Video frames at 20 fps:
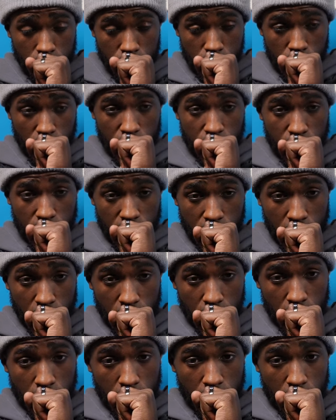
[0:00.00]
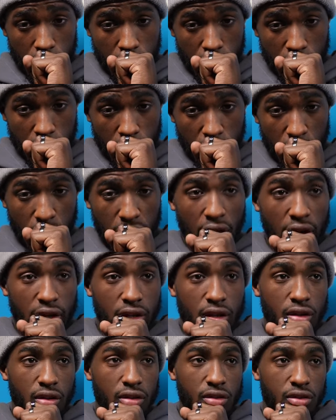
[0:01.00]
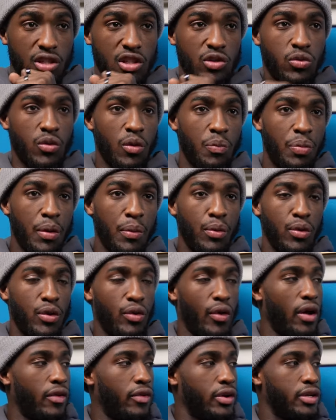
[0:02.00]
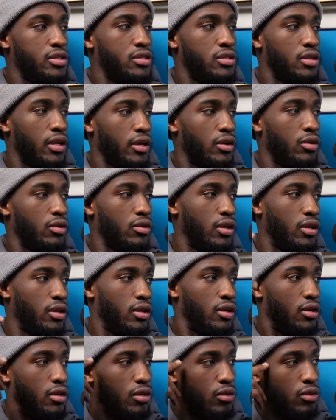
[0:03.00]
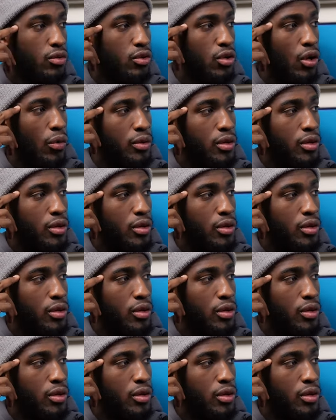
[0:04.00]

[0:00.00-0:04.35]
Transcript: Excuse me. Yeah. You're like just one of the people in the rat race, like in, you know,